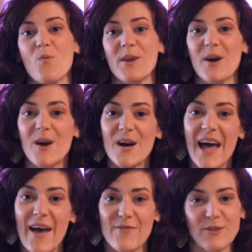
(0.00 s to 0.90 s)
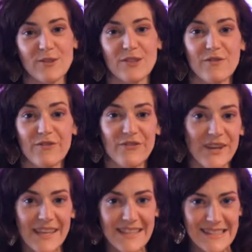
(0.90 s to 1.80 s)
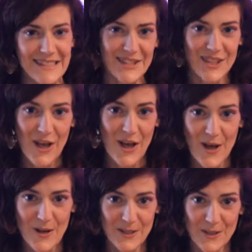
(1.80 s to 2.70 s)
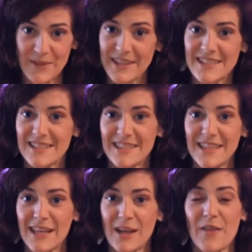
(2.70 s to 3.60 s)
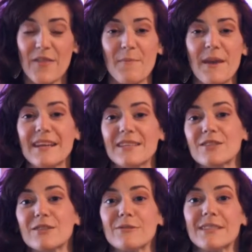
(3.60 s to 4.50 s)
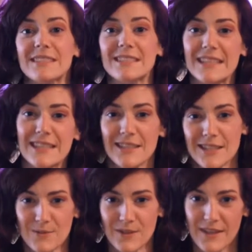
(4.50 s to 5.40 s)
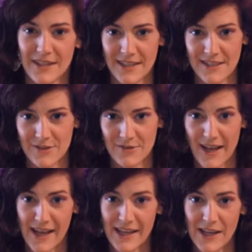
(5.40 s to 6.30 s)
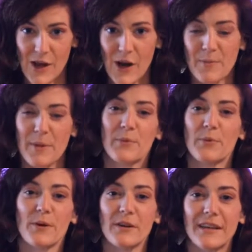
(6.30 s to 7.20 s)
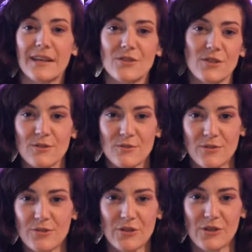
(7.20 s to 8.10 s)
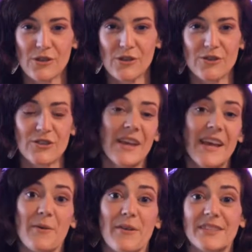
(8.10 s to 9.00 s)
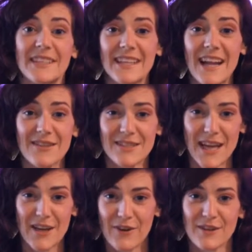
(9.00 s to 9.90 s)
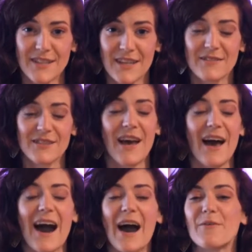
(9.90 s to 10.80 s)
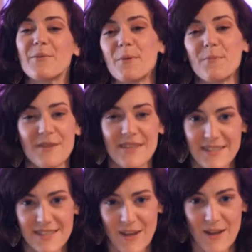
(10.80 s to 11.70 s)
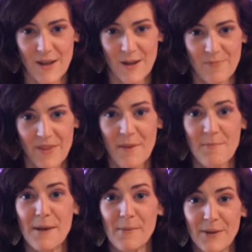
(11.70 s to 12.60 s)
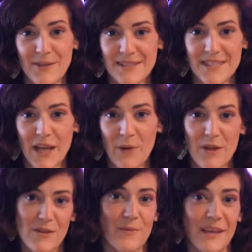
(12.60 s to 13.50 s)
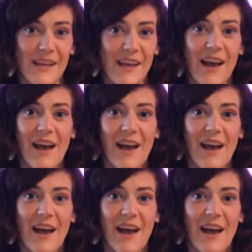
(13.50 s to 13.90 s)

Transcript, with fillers: We all have those fun songs that we get to sing that make us look ridiculous with our kids, right? Or maybe we're working in children's church. We have to get outside of ourselves. I remember this song. Maybe you can sing it with me.